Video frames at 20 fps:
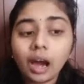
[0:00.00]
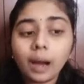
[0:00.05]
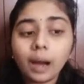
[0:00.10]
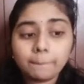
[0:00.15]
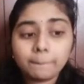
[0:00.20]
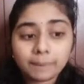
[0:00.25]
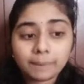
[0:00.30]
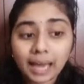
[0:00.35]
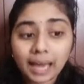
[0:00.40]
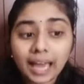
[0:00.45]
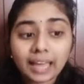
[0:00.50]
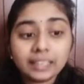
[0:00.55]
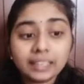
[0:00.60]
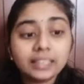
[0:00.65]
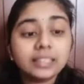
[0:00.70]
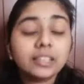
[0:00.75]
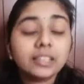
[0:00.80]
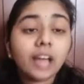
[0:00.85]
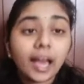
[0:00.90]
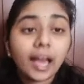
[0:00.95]
planning,
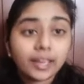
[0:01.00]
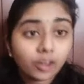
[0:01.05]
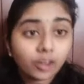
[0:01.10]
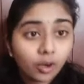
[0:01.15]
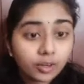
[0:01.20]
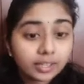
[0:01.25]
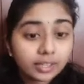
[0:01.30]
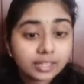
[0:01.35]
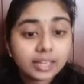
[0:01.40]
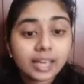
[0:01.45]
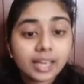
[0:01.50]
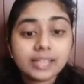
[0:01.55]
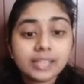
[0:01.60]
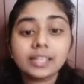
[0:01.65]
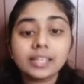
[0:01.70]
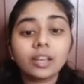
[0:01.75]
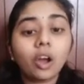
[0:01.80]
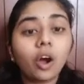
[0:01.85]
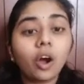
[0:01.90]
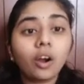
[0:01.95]
and organizing
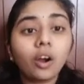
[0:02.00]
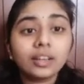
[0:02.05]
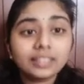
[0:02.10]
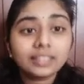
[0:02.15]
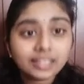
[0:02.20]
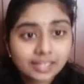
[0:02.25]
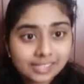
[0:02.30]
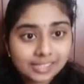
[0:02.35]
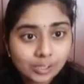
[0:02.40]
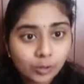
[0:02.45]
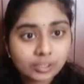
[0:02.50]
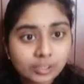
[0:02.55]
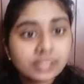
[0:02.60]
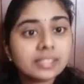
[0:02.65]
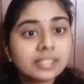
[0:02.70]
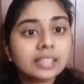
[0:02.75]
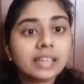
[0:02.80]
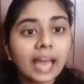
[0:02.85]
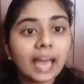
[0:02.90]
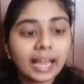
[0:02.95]
all the resources and
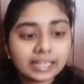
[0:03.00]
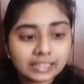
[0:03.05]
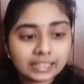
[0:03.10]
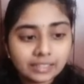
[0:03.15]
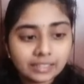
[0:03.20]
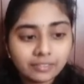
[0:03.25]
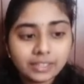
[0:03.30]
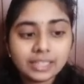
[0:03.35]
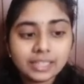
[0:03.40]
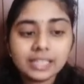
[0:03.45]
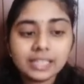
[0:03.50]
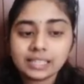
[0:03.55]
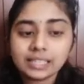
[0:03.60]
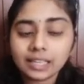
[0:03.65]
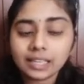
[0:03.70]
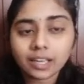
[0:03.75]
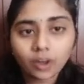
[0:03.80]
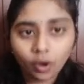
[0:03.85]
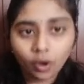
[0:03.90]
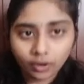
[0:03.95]
activities in an
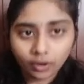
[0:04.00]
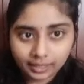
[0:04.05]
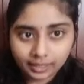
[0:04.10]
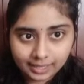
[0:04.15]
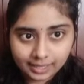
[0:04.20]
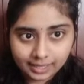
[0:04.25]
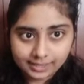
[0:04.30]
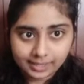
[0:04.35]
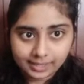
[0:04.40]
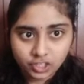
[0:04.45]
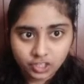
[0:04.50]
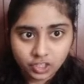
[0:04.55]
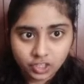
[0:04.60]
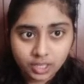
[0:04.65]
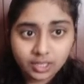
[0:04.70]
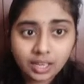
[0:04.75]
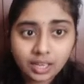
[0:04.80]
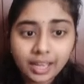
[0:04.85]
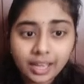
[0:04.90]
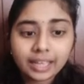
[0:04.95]
organization
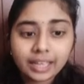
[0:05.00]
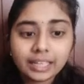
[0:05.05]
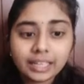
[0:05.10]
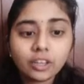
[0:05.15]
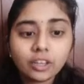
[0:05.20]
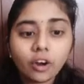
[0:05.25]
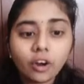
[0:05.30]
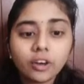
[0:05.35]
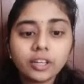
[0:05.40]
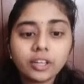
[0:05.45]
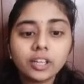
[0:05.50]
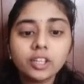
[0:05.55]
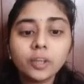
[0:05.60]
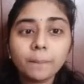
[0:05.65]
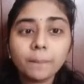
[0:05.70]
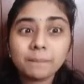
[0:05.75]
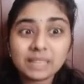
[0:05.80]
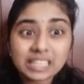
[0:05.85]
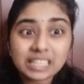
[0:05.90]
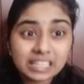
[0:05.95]
in order to
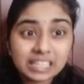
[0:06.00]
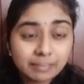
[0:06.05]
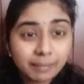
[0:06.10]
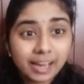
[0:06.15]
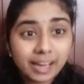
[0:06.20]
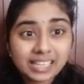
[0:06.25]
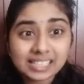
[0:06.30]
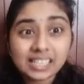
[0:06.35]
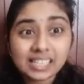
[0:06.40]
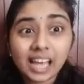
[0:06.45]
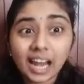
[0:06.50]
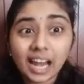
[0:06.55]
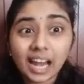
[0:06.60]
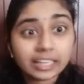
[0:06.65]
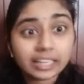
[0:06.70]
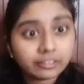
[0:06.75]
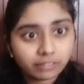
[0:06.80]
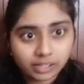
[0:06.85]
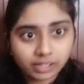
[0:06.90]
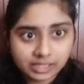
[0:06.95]
minimize the
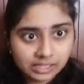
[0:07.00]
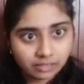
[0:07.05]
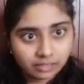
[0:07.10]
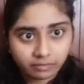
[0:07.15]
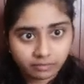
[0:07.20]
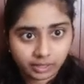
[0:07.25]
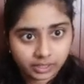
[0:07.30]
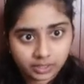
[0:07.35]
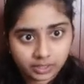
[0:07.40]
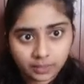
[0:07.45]
adverse effect